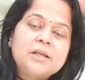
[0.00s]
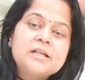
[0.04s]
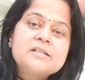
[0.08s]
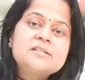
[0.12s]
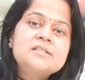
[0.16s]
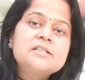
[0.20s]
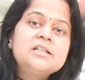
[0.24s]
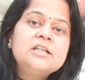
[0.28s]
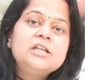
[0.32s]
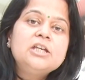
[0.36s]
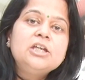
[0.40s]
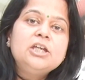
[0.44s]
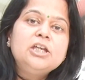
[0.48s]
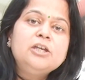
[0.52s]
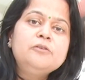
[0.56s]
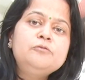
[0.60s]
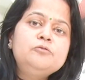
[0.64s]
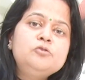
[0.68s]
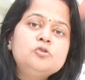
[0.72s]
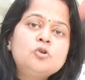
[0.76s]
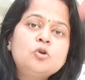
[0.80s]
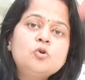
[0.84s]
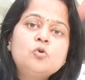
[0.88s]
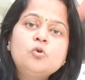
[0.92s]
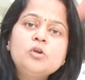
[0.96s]
Plus,
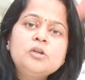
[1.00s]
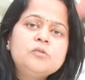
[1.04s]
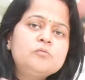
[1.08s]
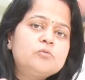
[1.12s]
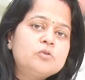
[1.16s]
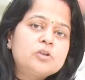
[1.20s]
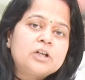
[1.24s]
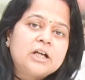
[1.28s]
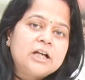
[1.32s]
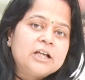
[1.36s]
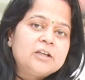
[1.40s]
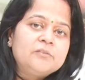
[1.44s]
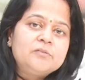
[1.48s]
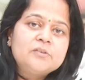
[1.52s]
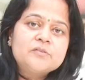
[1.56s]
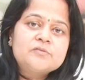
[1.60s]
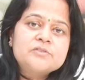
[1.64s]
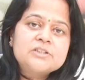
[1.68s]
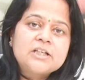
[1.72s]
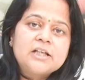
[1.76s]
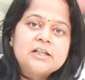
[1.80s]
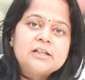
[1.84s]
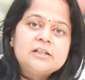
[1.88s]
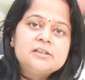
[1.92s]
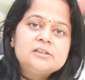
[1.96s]
if you're going for IVF
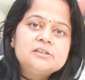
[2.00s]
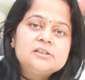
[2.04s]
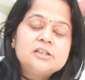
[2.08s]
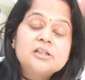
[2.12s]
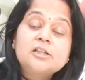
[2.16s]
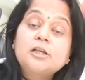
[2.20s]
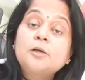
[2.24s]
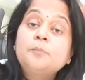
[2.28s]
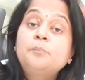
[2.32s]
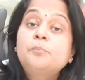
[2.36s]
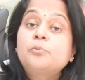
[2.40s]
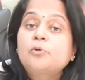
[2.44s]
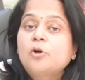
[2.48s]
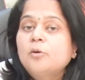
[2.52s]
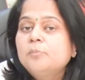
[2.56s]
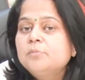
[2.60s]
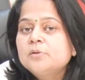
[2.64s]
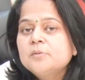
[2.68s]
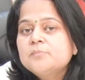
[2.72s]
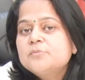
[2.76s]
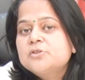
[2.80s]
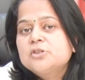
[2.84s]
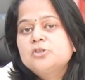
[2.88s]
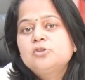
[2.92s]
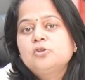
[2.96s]
cycle, there are
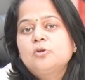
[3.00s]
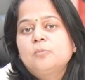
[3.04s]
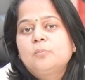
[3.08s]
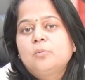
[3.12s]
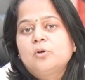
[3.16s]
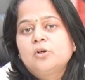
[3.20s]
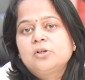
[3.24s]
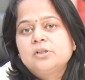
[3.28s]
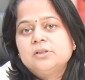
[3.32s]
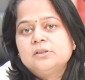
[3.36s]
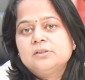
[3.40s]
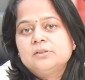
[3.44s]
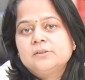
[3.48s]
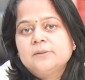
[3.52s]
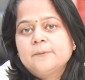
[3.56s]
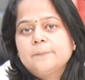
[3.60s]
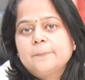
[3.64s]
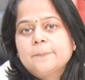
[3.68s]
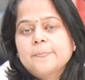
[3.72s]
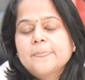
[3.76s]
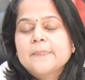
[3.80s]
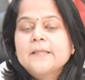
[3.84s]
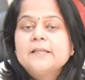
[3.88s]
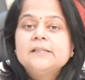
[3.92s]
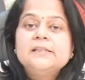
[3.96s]
problems in your body
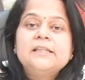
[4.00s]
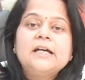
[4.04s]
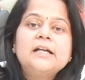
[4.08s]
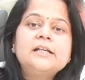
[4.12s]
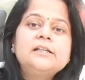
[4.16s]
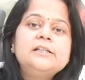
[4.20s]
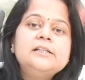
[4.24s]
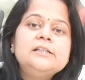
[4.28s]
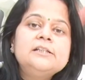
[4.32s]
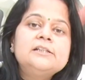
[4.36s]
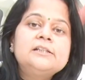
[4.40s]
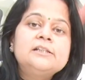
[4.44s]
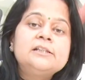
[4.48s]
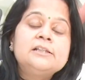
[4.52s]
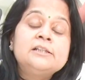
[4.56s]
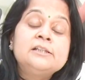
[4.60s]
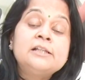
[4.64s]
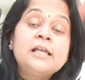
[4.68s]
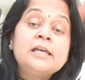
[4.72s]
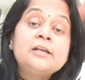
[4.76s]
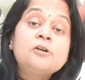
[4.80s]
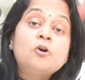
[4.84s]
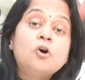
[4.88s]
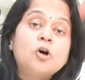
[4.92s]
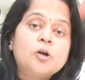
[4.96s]
that need,
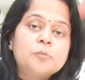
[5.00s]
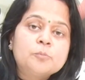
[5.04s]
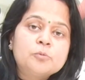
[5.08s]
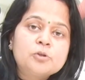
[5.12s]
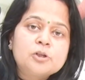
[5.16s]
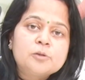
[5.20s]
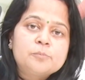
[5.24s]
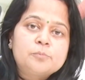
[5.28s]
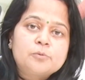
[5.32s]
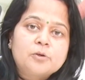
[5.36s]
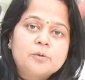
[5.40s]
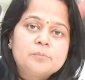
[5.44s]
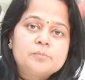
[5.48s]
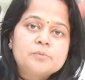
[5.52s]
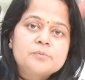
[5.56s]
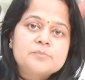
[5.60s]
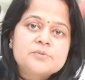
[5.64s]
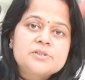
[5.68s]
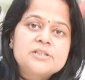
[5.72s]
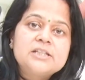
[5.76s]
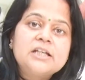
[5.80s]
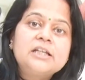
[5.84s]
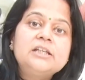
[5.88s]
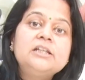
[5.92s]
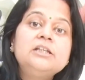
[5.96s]
like hormonal
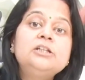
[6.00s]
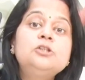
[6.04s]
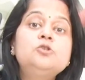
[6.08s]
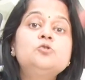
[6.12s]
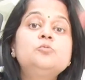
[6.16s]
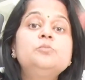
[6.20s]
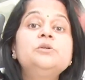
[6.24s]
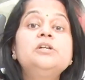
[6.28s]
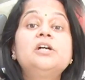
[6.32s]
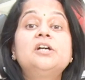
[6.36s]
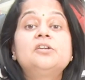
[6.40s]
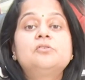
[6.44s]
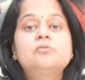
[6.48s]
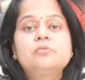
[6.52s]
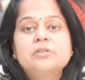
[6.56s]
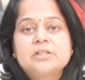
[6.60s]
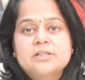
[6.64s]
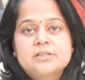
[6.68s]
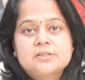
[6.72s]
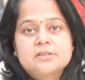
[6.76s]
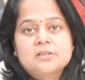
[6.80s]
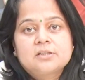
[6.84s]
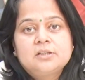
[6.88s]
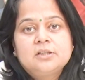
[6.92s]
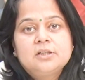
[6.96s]
problems, that need to be
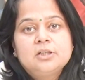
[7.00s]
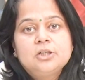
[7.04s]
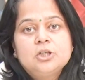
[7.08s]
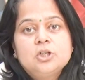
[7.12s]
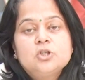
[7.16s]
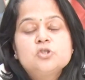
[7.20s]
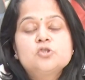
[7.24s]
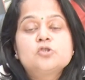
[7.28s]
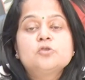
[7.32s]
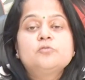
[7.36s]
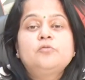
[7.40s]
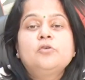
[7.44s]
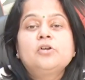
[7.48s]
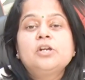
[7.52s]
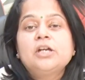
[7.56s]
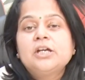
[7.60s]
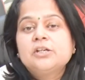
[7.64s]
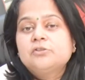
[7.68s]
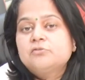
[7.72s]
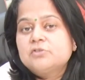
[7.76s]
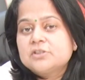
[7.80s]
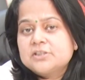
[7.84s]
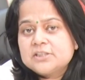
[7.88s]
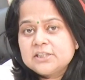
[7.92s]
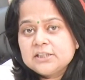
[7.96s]
addressed. So for
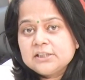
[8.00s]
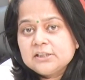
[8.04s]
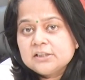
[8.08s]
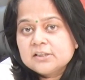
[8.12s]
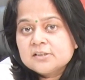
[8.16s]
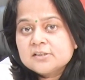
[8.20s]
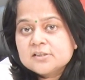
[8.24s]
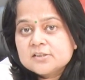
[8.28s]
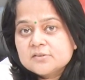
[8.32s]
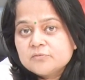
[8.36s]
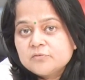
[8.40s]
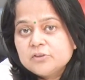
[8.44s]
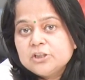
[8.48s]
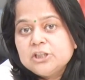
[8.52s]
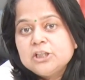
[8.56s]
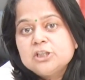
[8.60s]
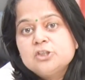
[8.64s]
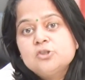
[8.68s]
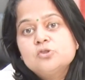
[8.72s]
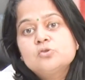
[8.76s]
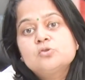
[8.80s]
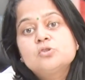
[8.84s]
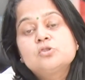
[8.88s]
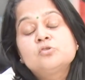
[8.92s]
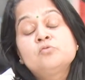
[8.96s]
addressing this, we
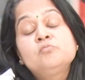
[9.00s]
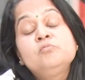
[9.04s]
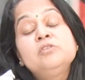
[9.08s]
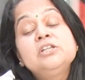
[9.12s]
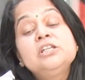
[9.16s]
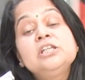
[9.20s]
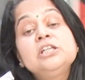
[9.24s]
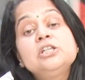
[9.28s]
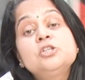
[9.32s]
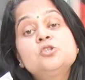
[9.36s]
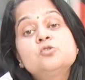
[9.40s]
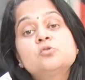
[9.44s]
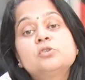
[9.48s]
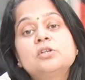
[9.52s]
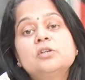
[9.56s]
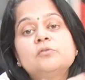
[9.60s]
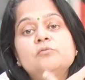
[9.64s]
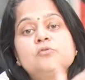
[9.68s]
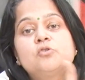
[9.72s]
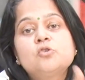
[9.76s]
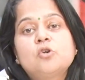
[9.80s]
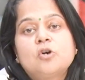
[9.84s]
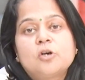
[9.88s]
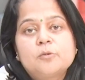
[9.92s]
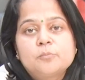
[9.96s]
need to
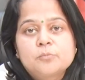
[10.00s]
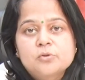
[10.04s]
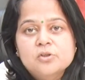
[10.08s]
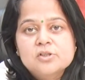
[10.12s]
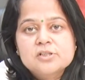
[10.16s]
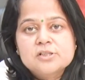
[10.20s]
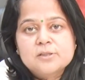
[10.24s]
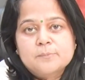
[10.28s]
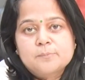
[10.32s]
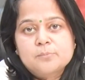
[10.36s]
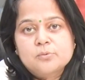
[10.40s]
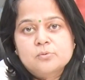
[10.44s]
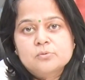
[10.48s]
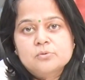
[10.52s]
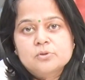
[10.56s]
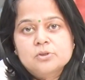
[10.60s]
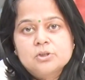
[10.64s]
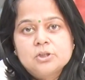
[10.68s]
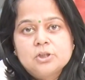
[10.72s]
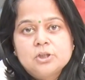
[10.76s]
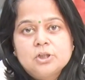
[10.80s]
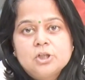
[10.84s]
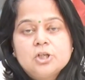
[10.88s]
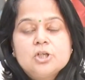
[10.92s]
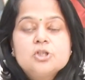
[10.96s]
give you hormonal support.
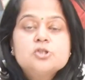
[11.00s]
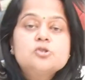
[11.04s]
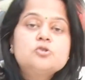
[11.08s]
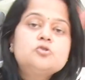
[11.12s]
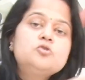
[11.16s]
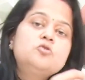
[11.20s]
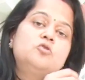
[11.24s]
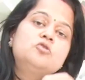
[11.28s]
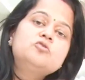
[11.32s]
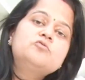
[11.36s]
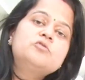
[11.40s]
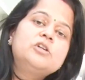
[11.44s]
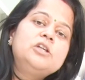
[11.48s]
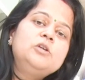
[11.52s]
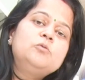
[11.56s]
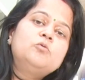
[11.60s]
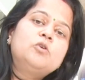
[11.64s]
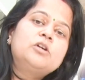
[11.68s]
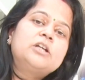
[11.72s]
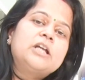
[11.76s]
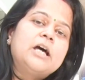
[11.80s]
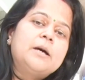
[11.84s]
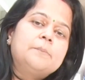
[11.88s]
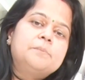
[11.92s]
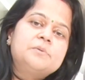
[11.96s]
So usually
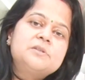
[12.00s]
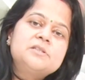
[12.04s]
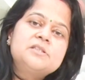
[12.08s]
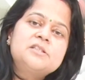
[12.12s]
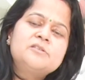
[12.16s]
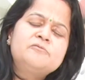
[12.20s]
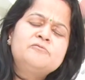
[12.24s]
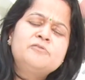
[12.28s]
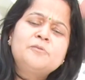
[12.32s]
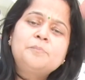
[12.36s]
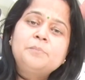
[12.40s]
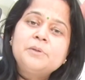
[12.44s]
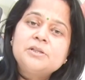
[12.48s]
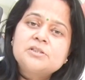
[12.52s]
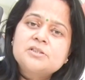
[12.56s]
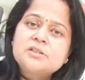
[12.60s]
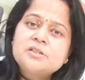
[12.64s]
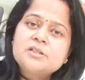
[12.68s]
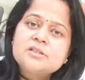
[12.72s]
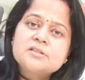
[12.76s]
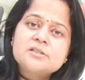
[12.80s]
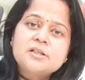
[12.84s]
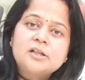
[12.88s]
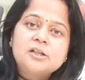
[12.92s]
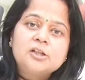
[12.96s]
what happens if a
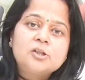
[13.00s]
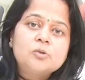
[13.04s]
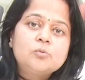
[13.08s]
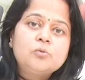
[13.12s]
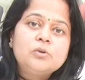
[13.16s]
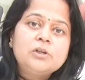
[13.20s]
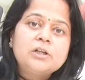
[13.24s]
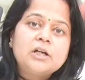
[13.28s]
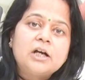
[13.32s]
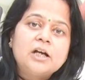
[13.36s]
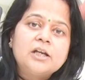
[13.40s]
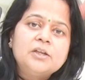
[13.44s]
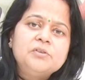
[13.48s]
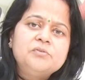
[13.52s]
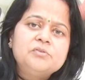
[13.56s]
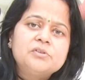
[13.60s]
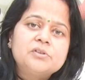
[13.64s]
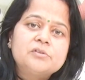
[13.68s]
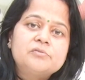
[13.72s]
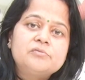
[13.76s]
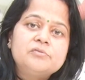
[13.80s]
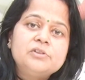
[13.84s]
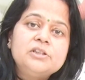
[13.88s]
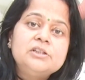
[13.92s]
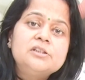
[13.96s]
patient is undergoing
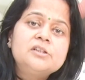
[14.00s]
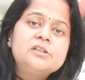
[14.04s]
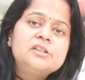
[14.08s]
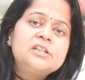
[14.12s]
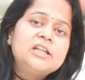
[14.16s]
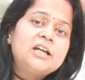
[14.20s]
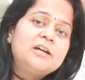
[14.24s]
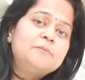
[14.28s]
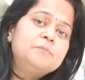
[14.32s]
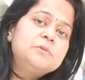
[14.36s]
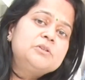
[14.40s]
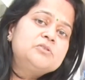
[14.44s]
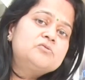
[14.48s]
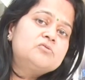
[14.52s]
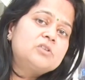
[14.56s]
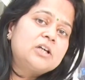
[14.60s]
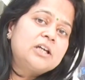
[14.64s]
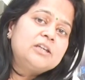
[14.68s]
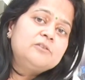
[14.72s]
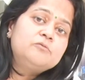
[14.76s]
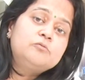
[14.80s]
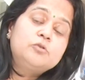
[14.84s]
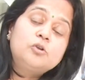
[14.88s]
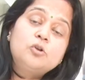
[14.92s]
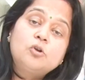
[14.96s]
IVF, either they have been
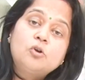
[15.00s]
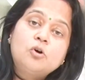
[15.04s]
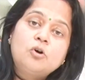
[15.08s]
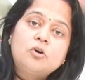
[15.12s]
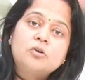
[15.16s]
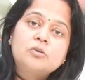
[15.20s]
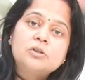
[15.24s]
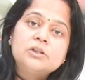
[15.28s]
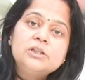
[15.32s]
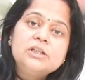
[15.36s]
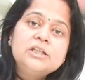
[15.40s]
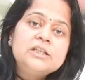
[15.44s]
trying for long,